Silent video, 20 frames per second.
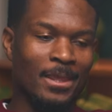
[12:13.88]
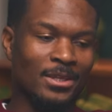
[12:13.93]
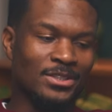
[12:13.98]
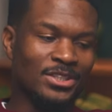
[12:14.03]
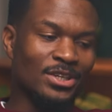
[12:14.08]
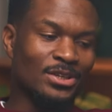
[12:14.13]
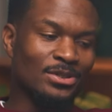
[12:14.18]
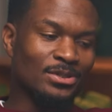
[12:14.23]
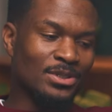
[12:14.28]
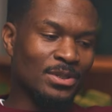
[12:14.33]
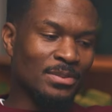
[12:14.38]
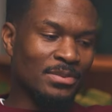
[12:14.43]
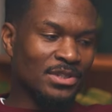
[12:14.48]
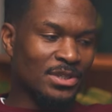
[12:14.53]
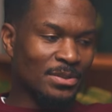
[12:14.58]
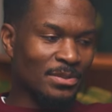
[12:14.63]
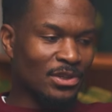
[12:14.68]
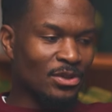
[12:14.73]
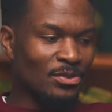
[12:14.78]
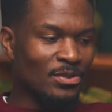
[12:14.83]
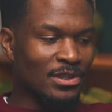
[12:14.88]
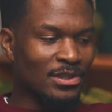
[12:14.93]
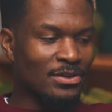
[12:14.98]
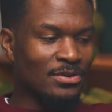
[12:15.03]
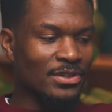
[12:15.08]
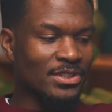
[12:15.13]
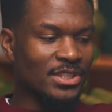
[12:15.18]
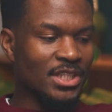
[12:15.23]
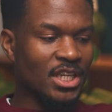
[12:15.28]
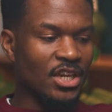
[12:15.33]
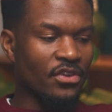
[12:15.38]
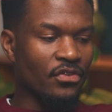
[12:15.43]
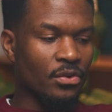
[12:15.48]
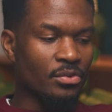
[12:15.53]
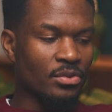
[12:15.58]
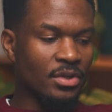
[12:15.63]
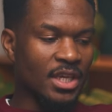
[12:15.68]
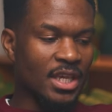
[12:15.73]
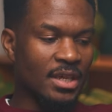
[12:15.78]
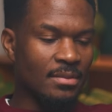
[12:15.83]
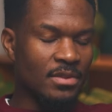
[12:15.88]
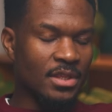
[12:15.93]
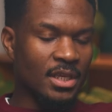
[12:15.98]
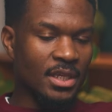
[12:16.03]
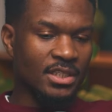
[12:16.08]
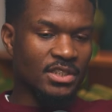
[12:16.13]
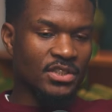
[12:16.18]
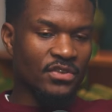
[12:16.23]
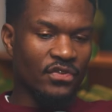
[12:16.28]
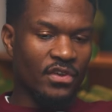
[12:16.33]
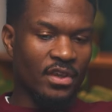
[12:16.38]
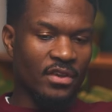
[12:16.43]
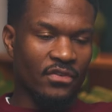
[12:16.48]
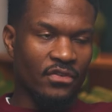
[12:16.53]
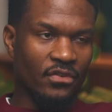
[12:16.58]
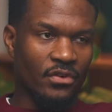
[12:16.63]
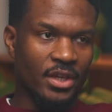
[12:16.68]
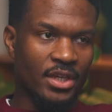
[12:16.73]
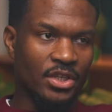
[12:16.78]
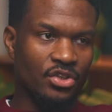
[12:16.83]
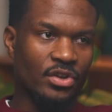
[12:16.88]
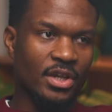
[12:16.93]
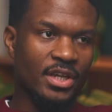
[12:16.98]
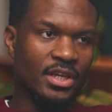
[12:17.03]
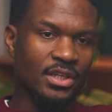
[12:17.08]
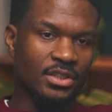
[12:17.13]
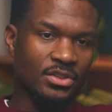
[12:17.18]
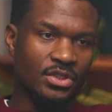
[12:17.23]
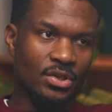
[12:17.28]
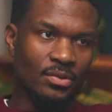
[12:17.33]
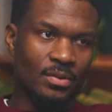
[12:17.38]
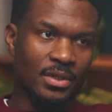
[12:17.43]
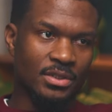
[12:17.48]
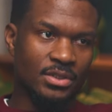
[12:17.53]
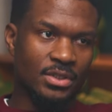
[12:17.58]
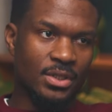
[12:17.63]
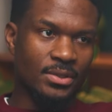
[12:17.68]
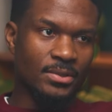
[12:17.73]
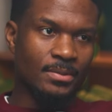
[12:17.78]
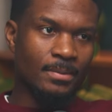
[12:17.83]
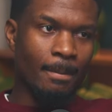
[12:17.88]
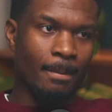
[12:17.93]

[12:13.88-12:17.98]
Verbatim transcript: So to build on what Laura said, if you want to keep things fee-free, Trading 212.